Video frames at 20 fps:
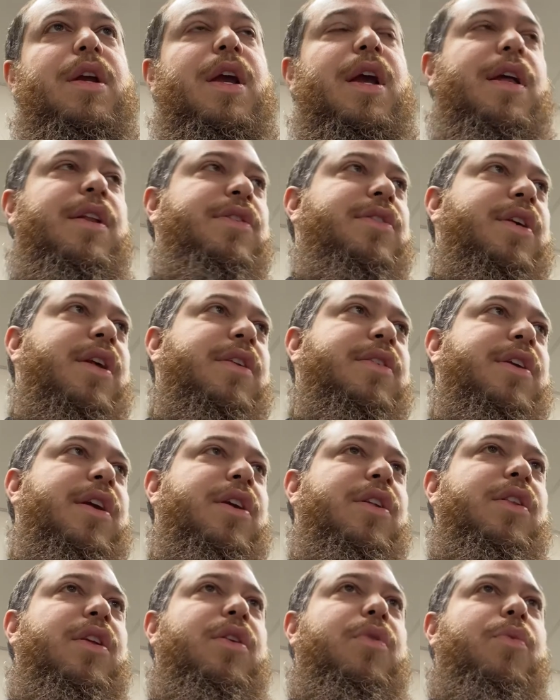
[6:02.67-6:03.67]
And it's going to take
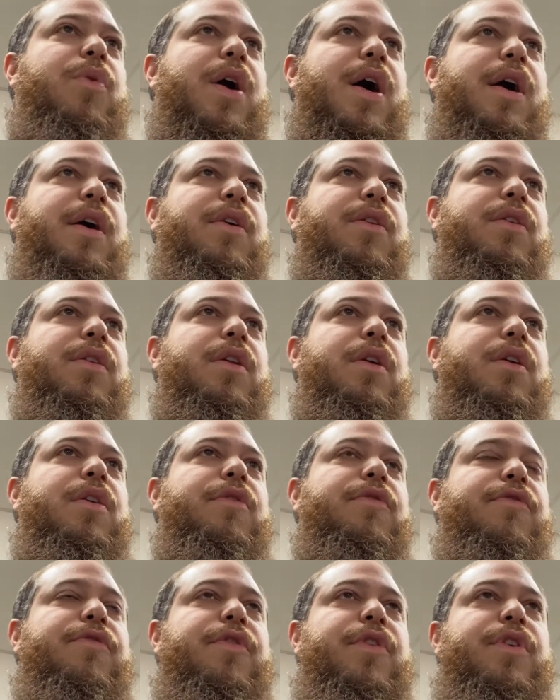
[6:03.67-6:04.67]
a little while
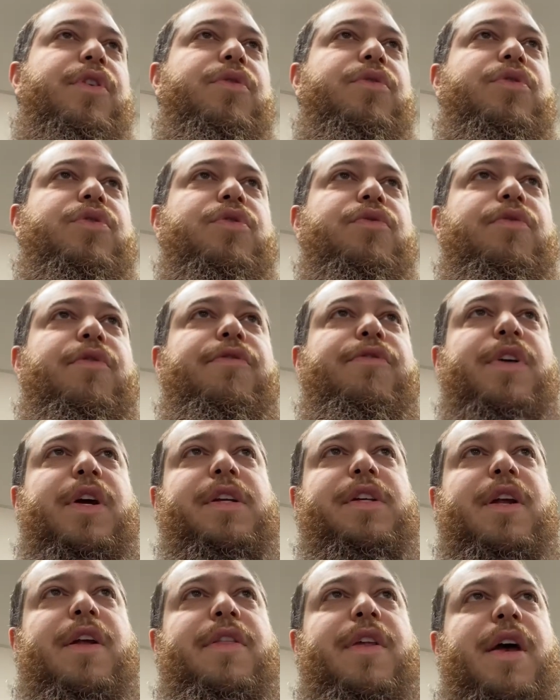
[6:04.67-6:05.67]
for you to
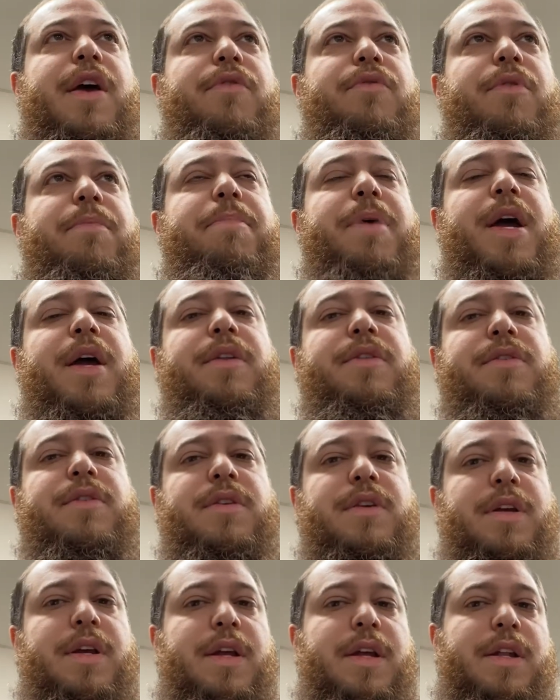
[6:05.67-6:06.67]
reflect on that and
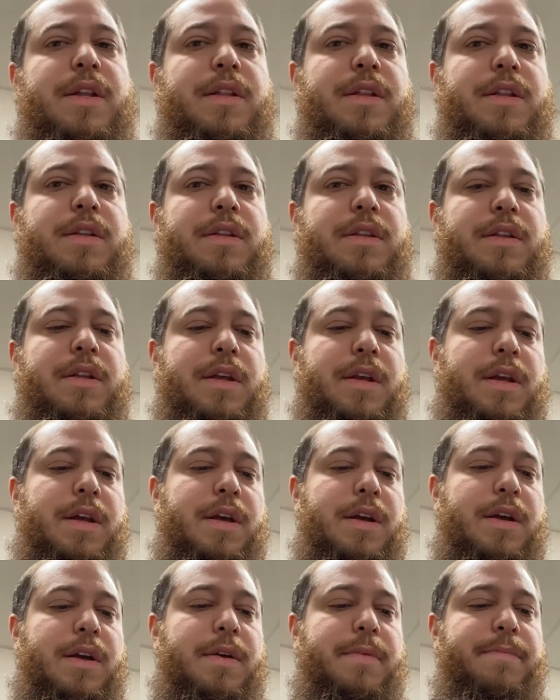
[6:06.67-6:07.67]
repent and
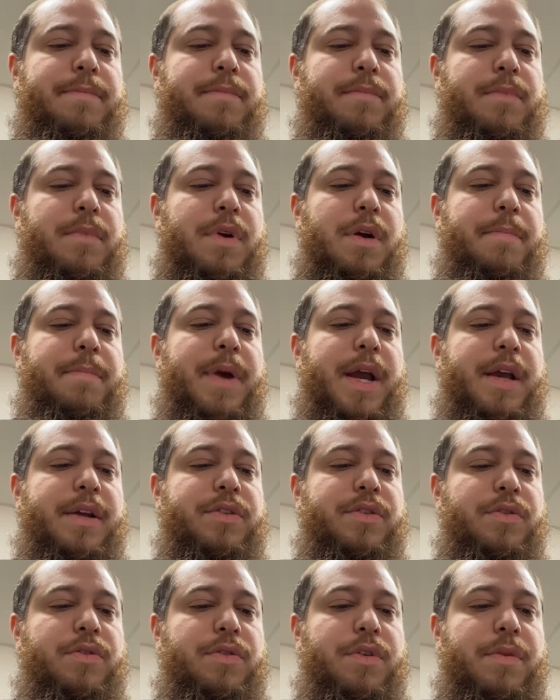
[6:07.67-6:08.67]
come back
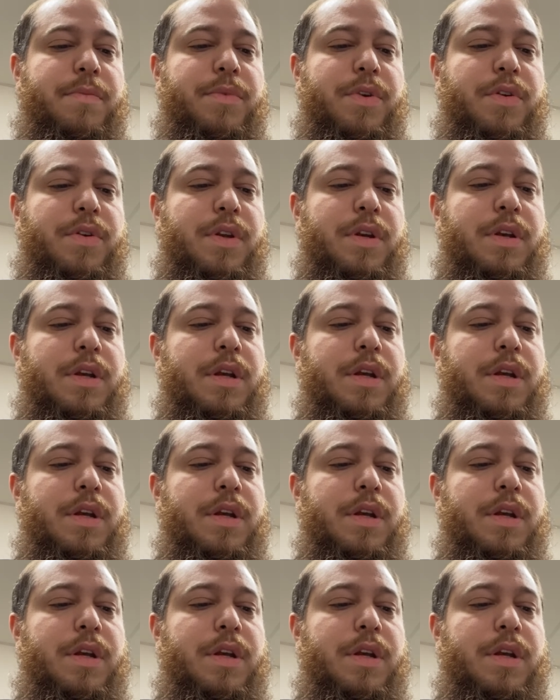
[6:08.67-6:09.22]
to communion.